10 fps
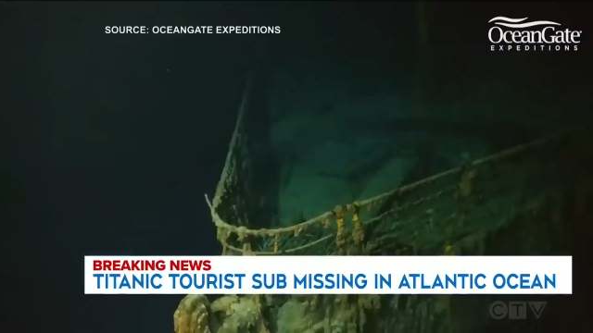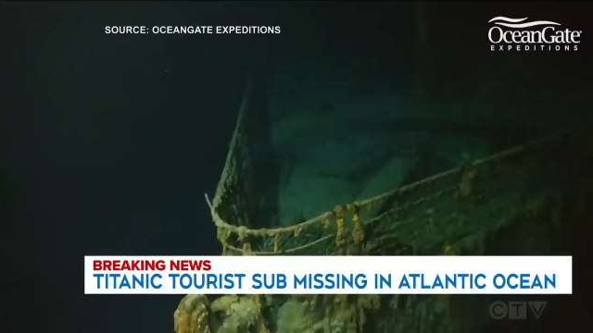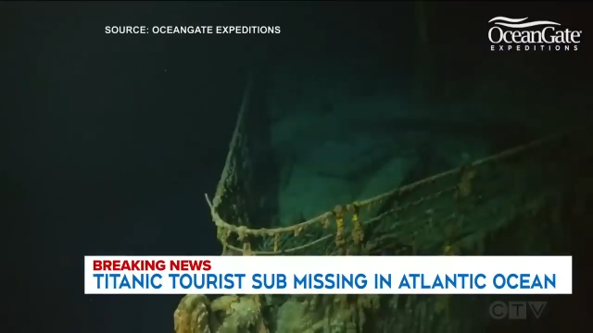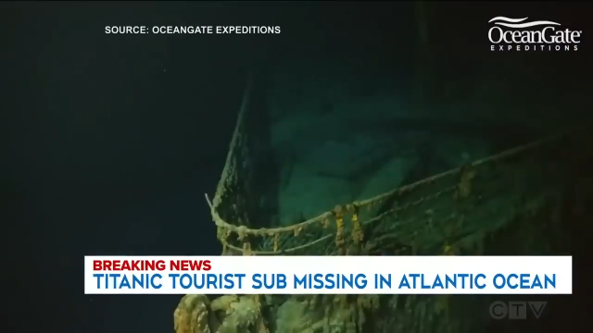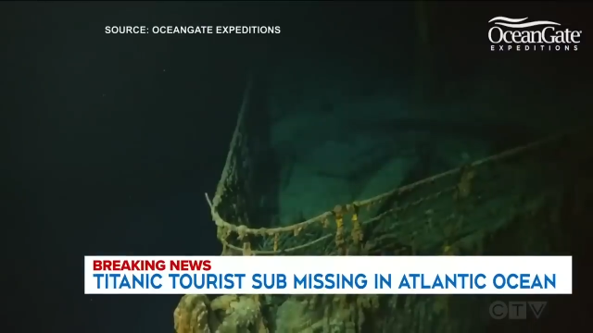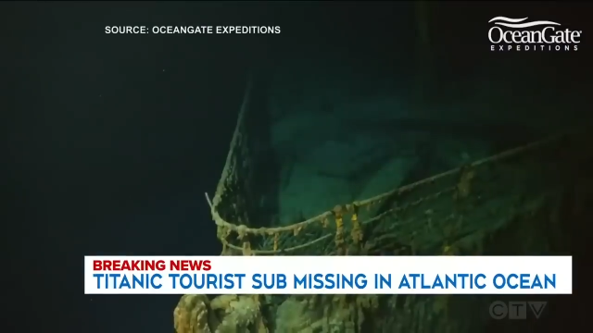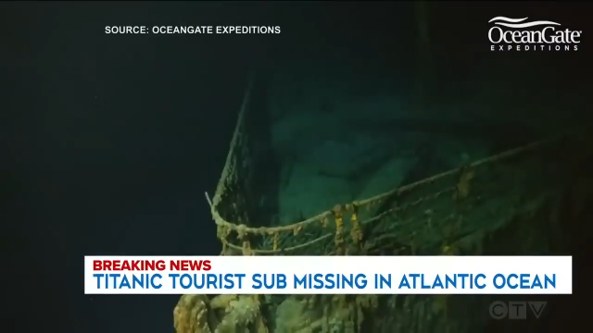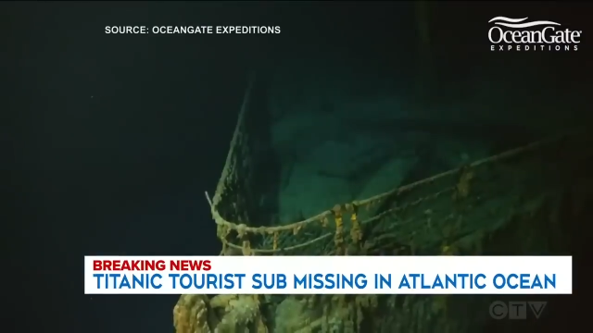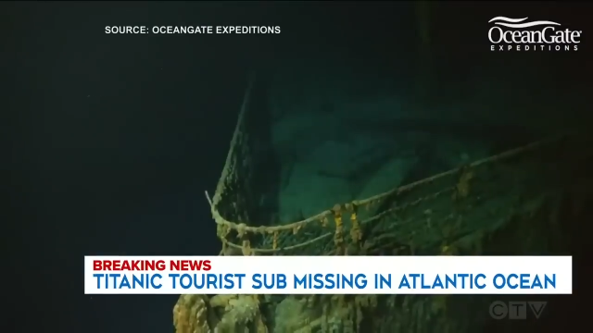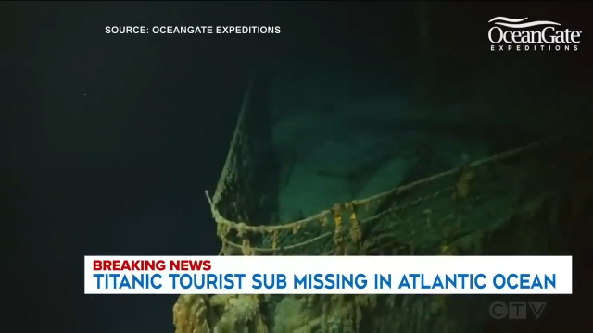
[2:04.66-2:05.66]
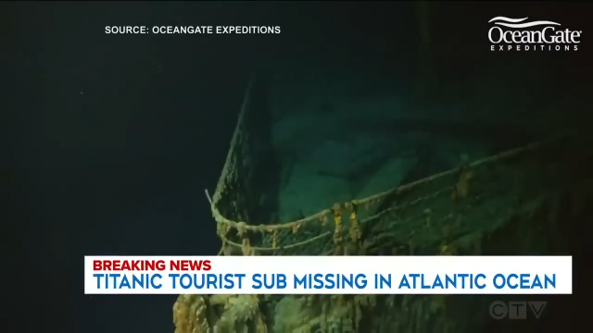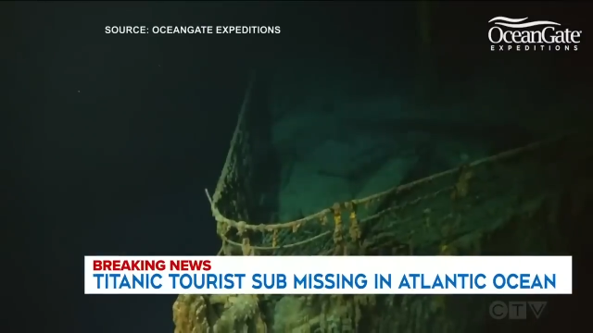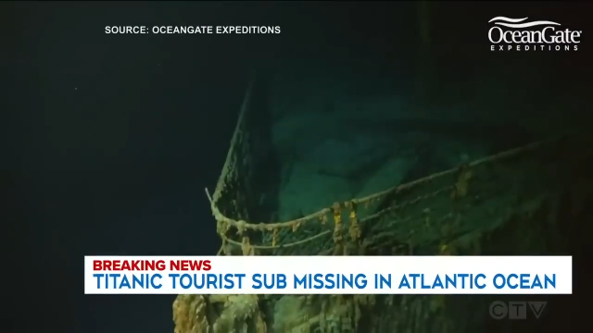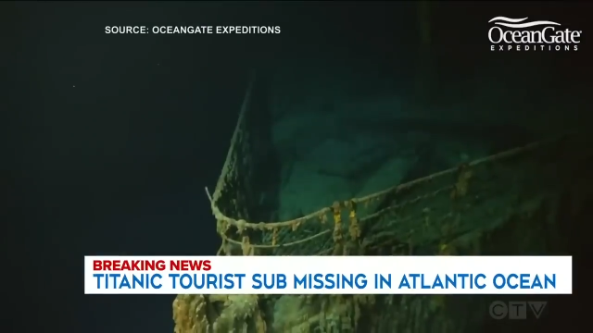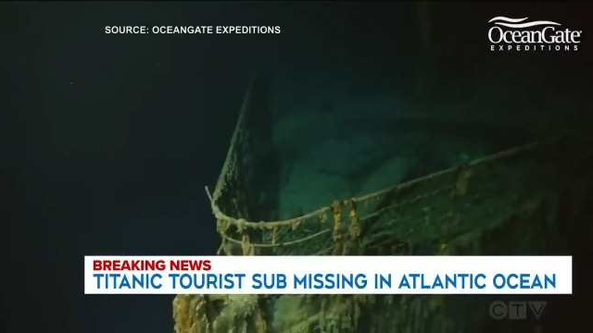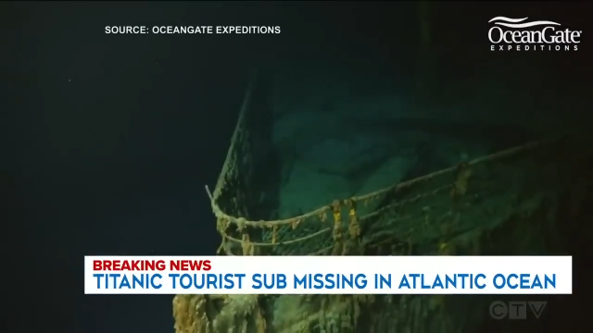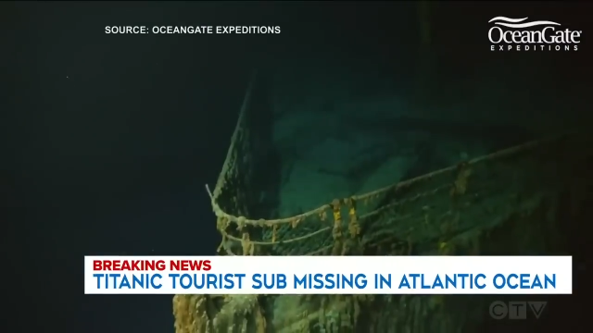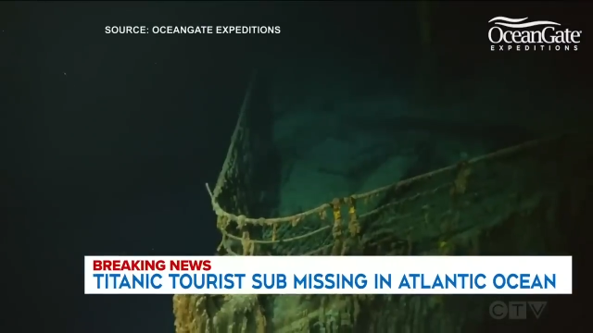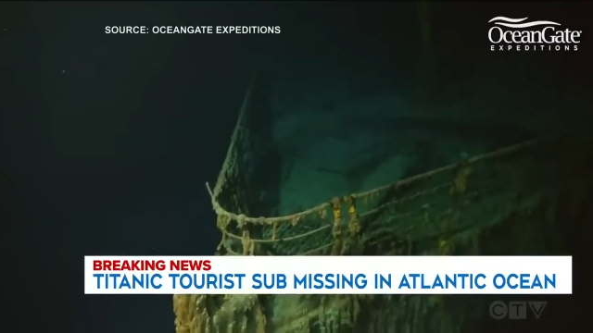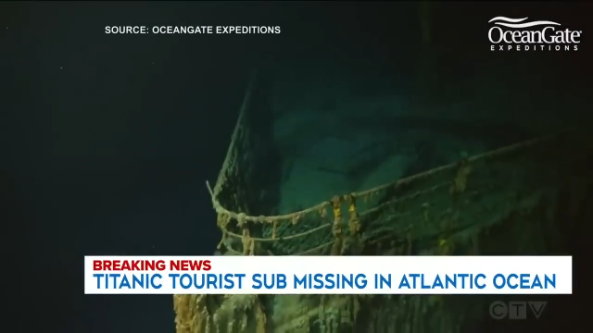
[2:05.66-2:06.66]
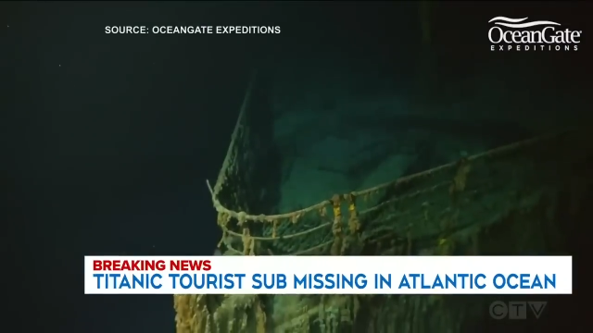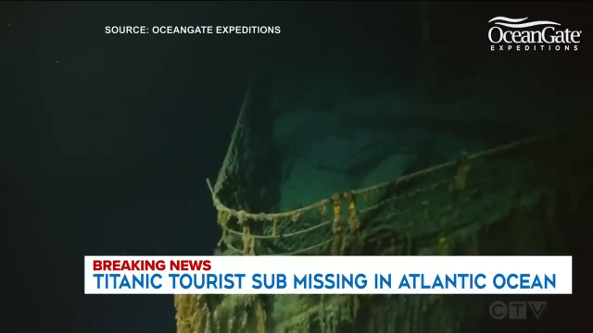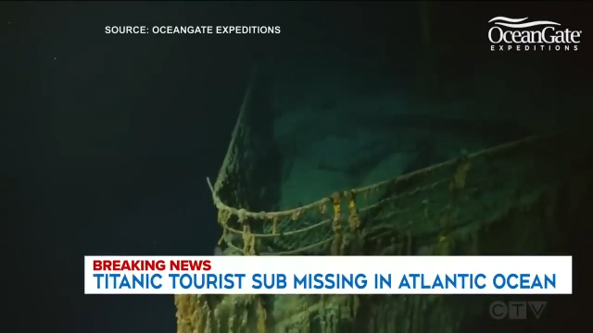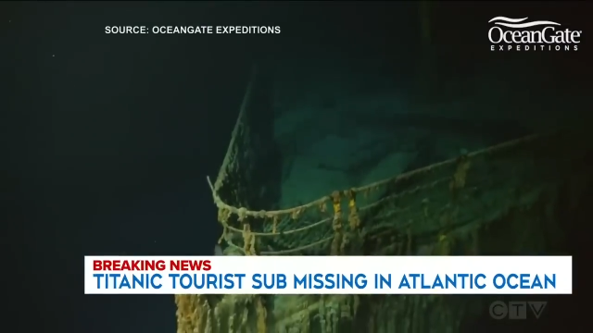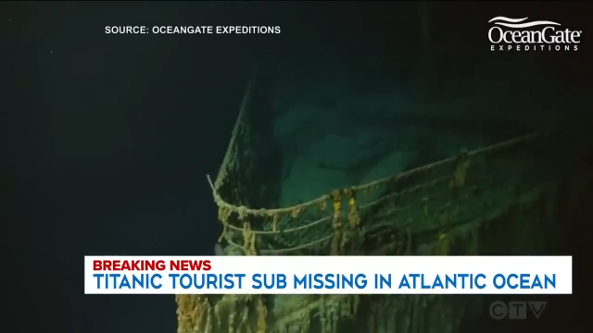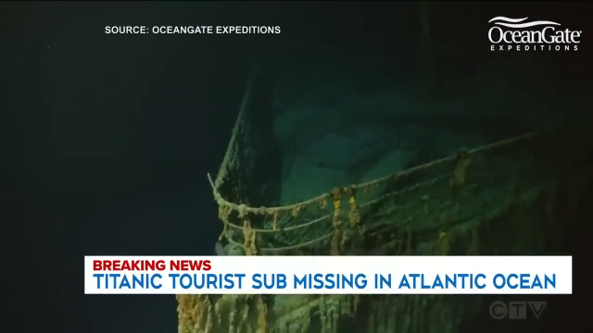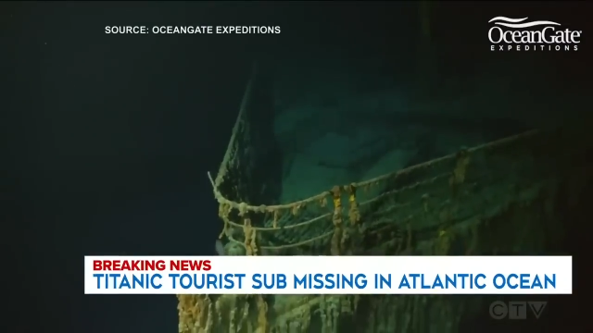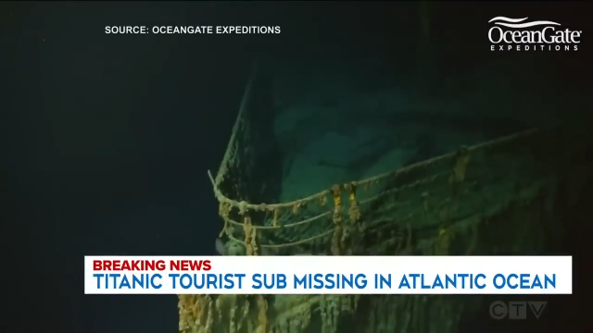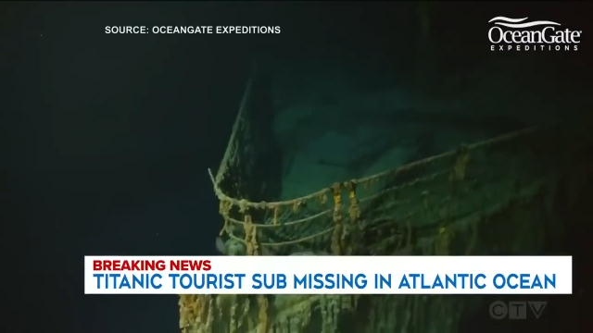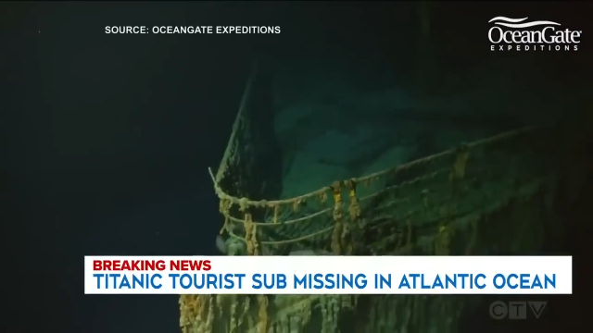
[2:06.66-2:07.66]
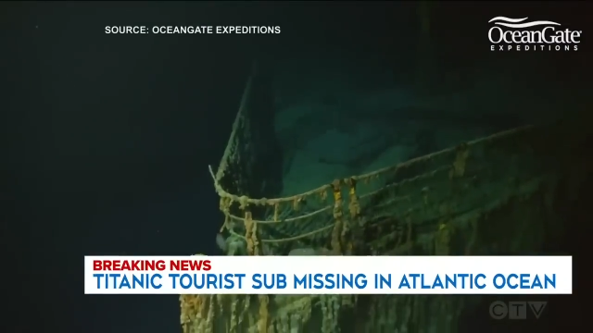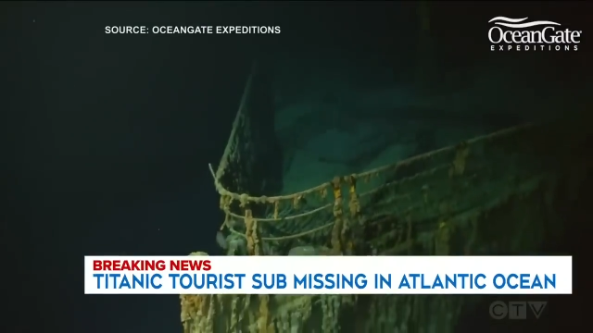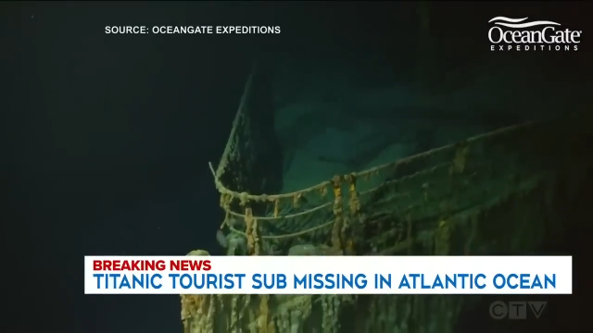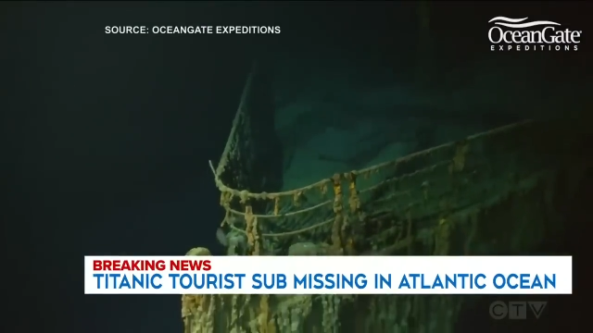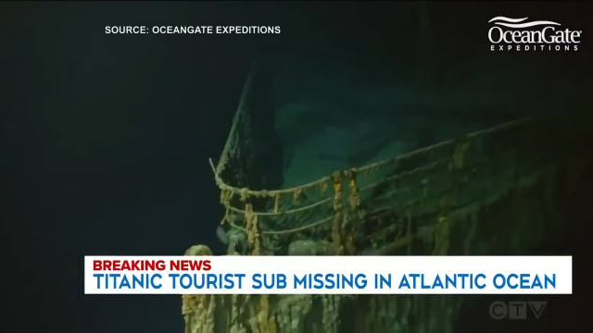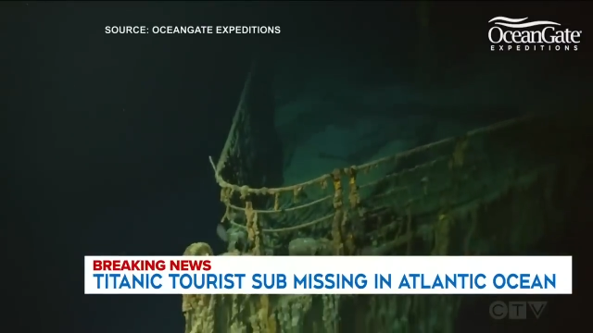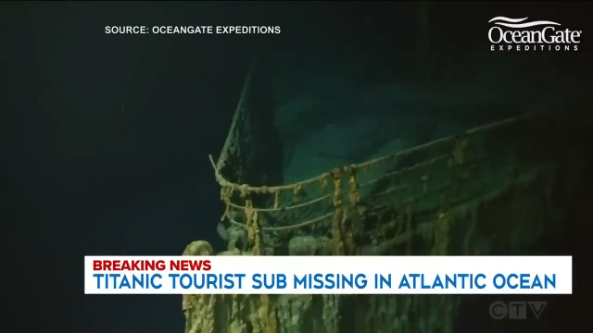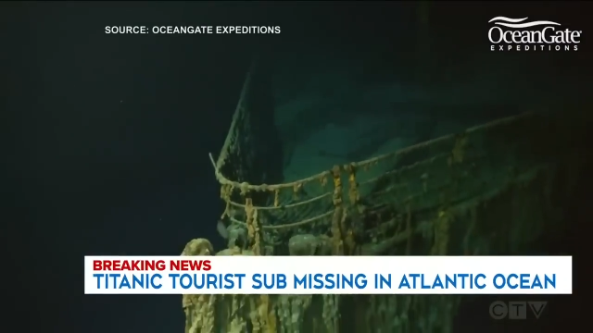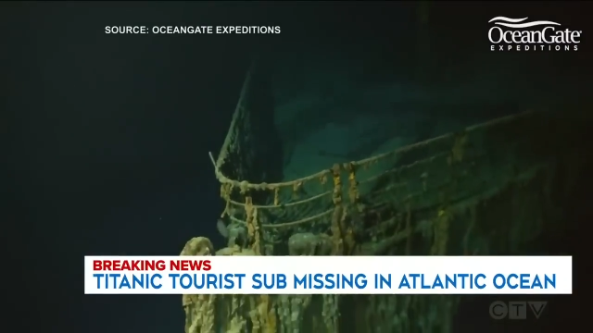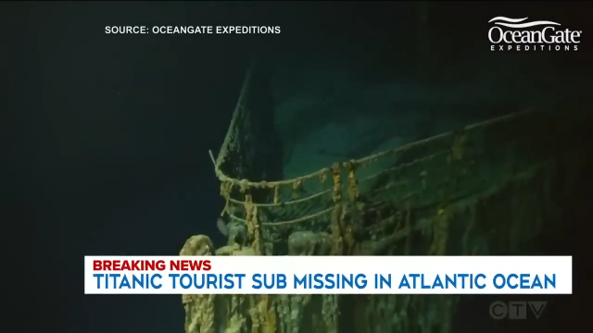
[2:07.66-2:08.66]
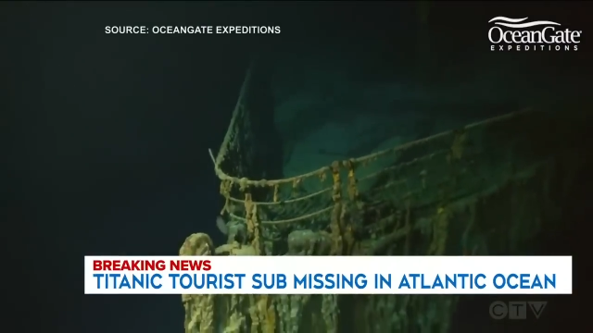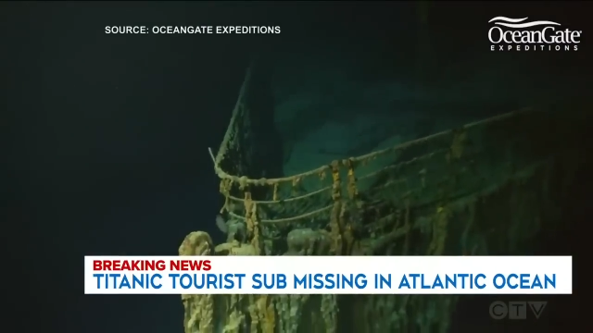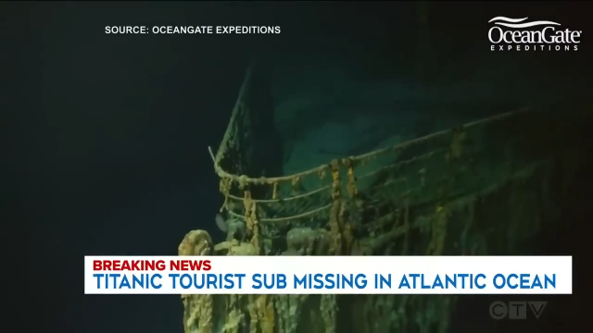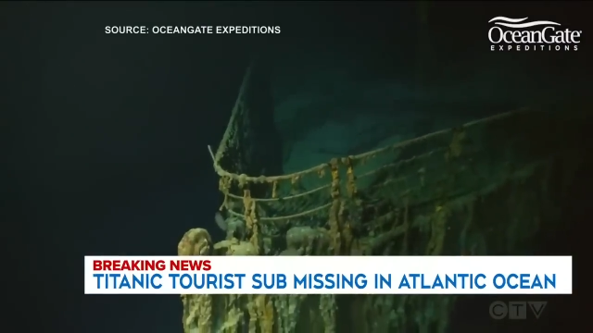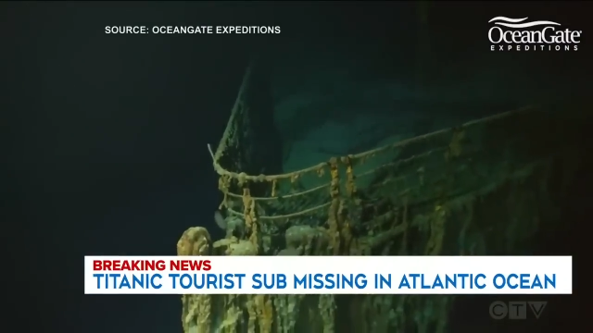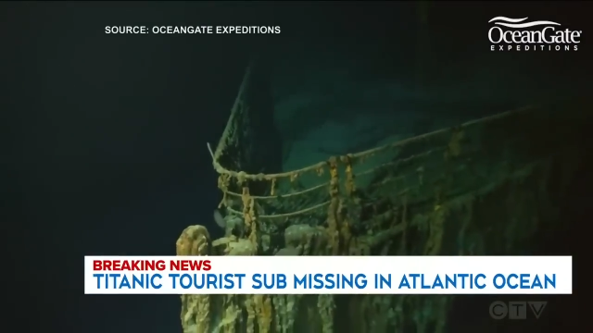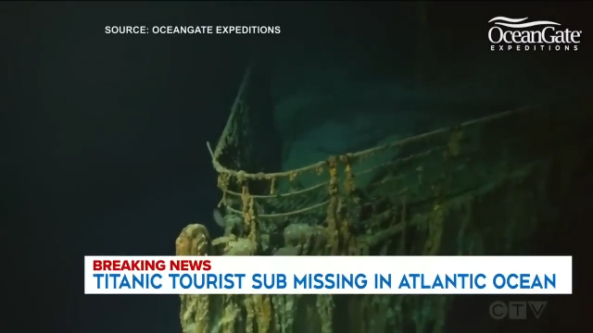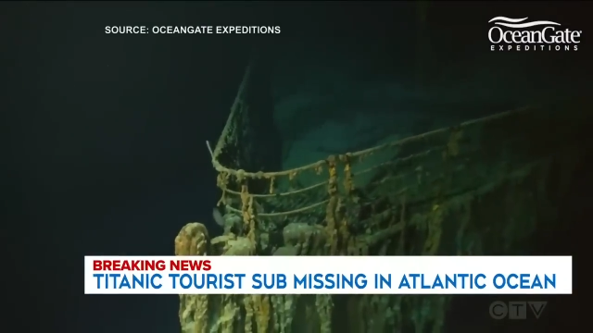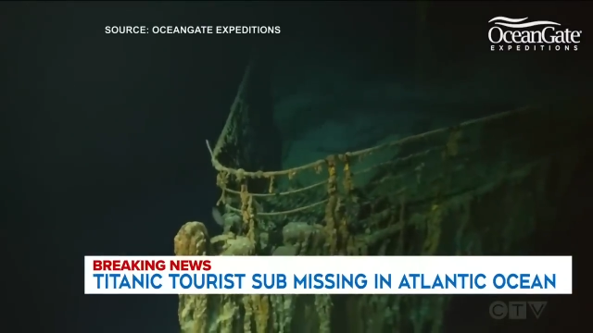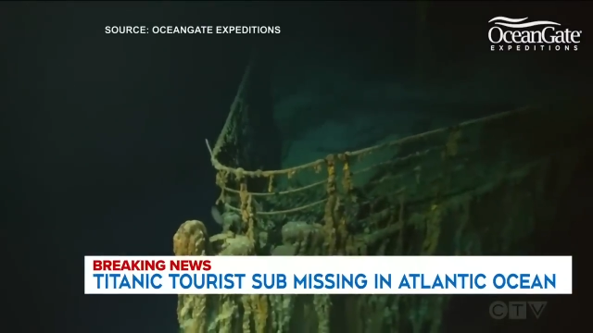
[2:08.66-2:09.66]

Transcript: No face is visible, so there are no lips to read.